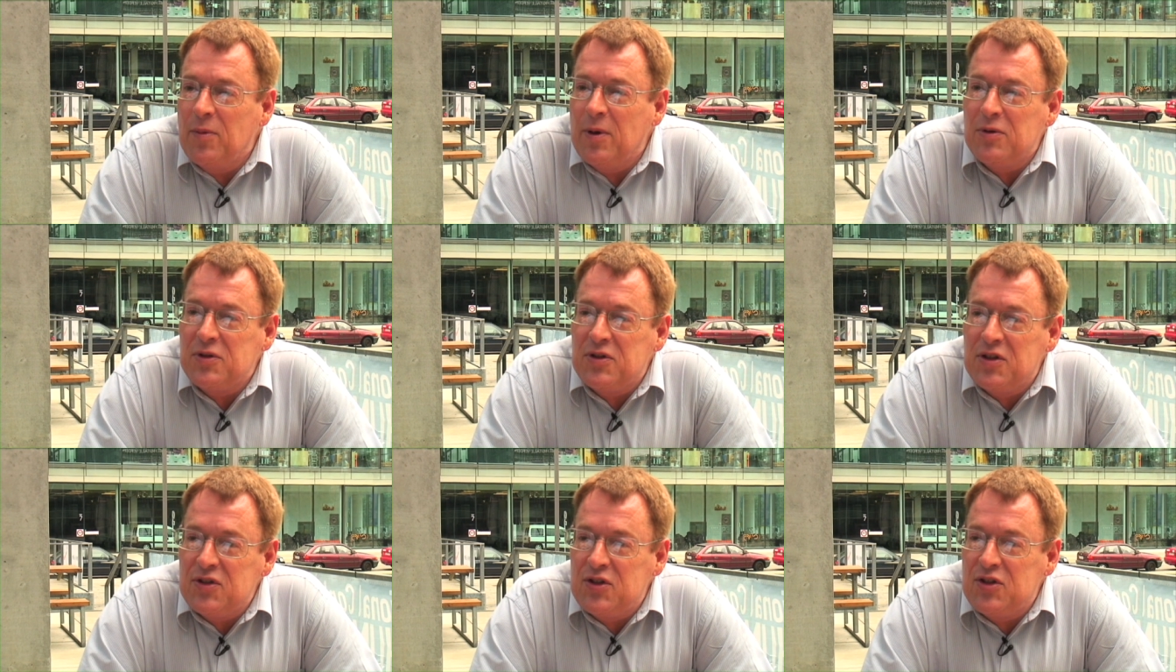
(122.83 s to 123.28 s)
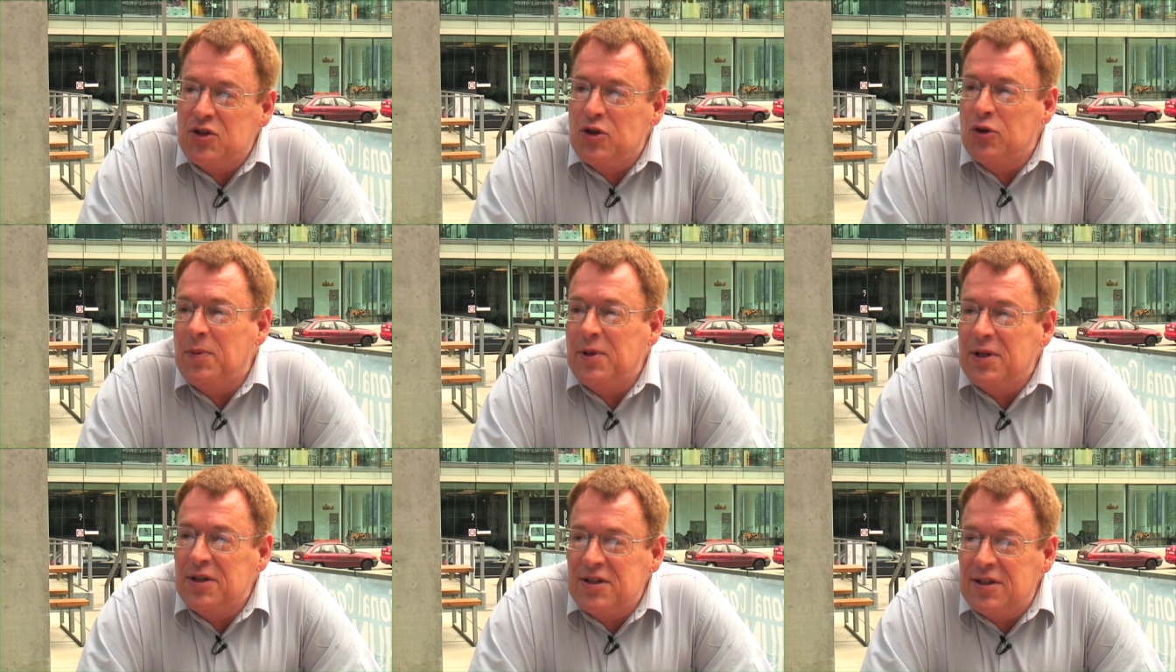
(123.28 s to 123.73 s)
me it was the
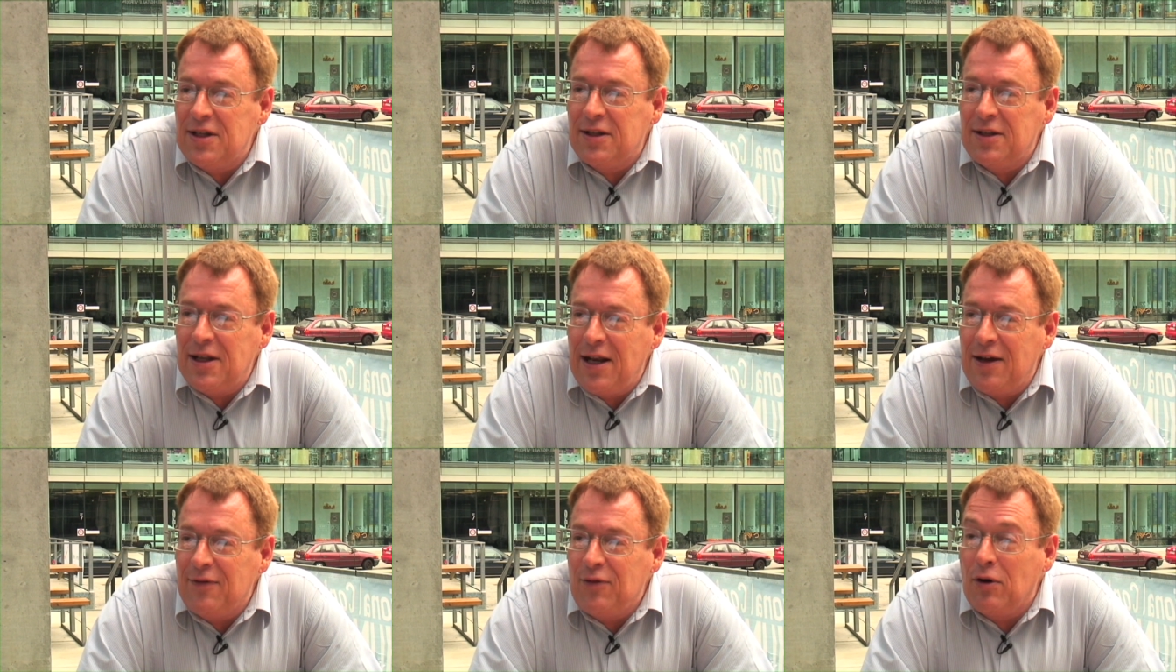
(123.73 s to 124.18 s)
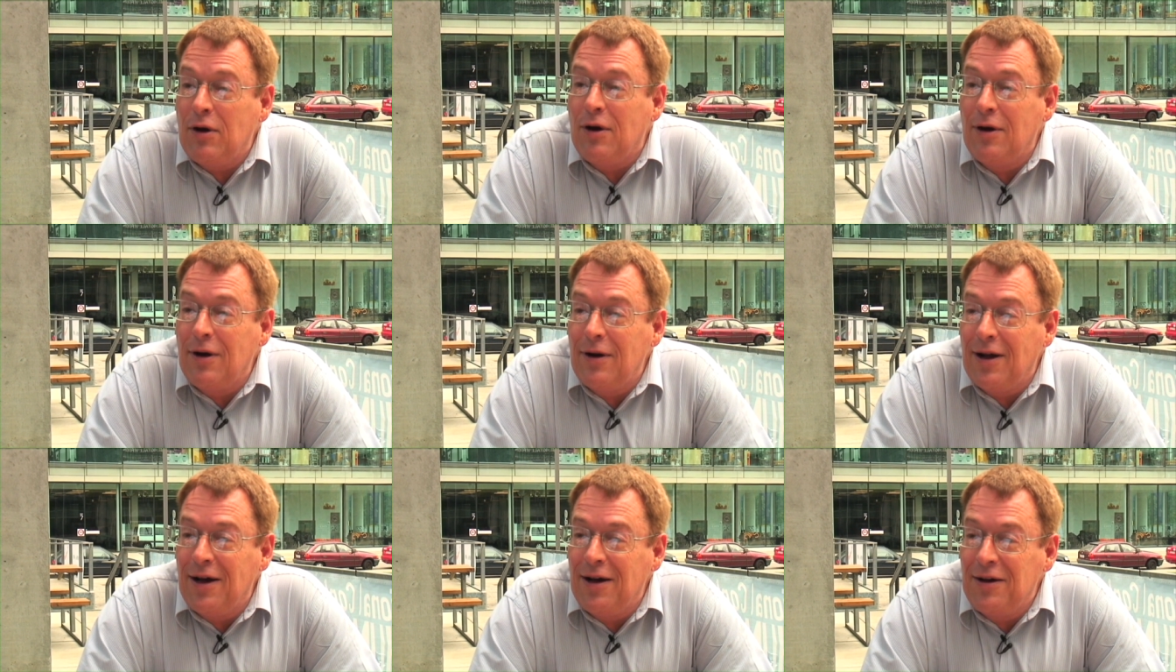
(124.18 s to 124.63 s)
stupidest thing they'd ever
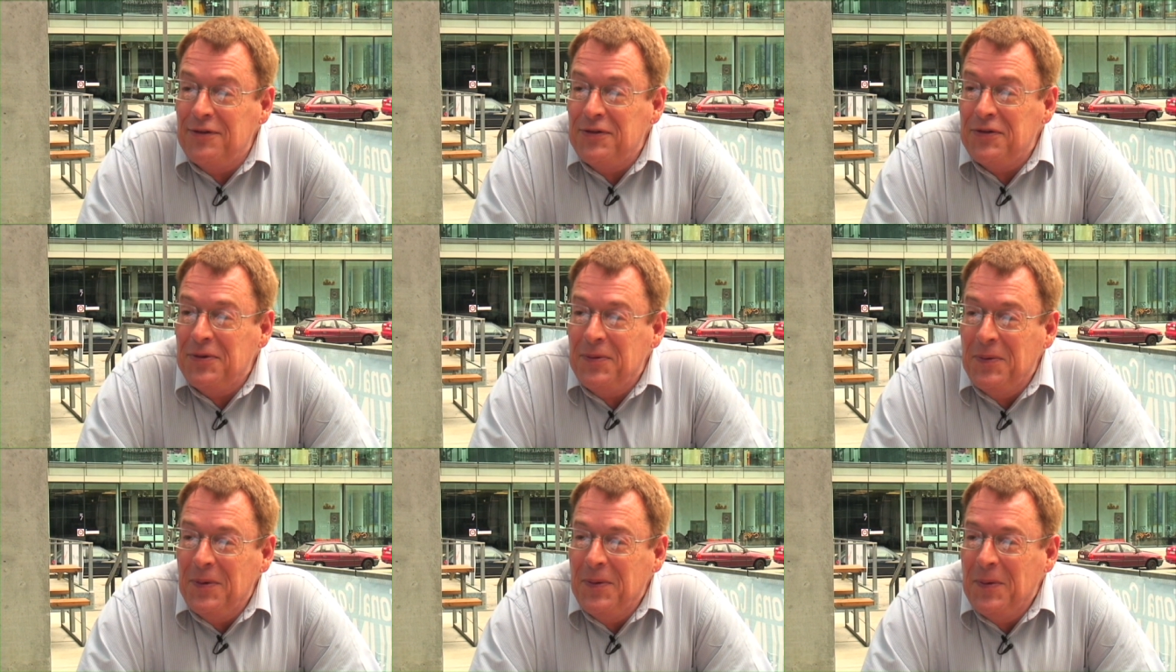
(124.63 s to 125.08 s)
heard of.